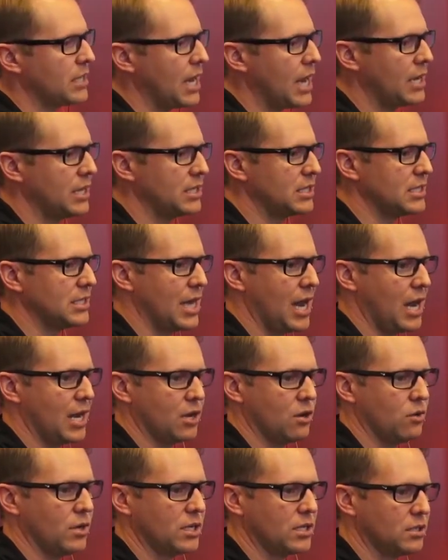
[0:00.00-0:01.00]
that is
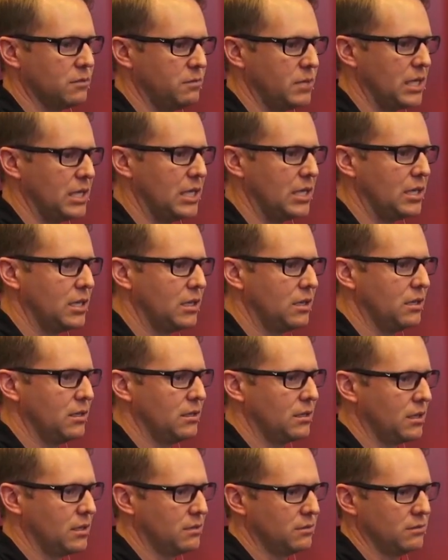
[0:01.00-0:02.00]
not going to be
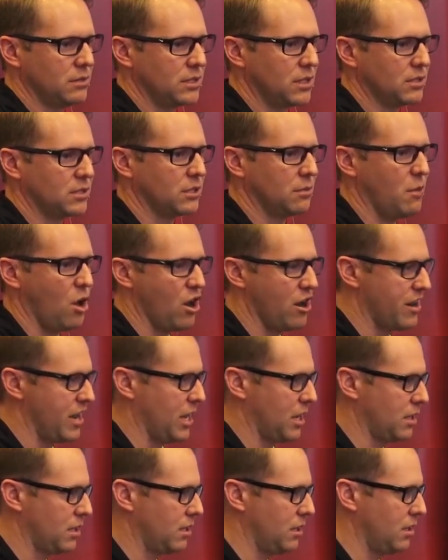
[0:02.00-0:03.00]
some heartache.